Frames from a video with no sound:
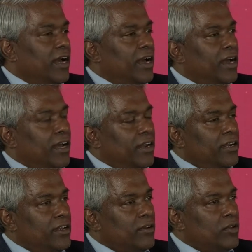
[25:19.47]

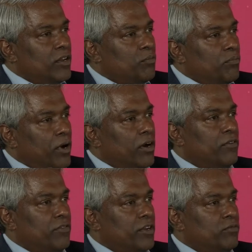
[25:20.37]
And you know, part
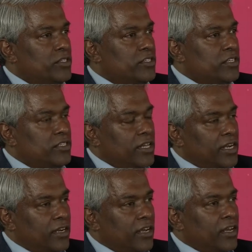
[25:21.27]
of it was just
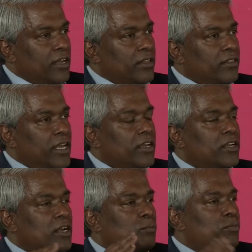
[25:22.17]
that they
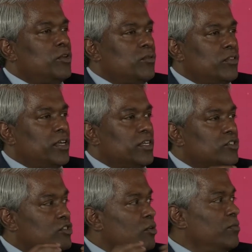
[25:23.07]
could compute things
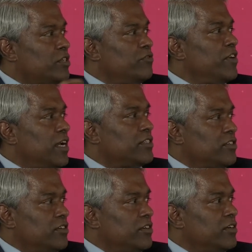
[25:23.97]
so much
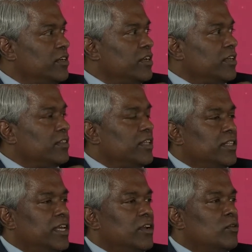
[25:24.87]
faster
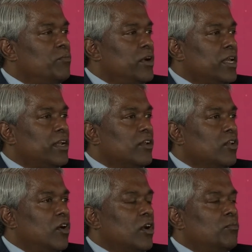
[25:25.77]
that they could bring in a
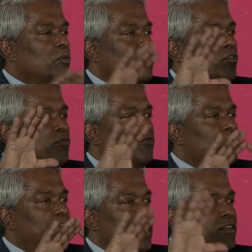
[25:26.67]
lot more
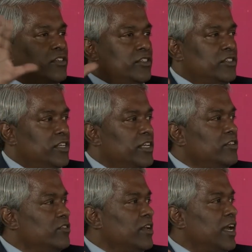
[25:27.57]
factors
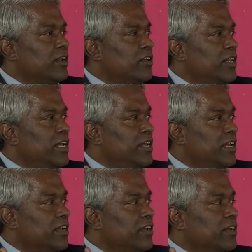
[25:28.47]
into
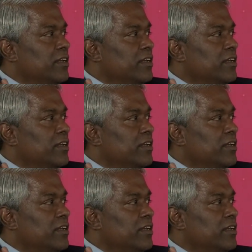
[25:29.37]
calculating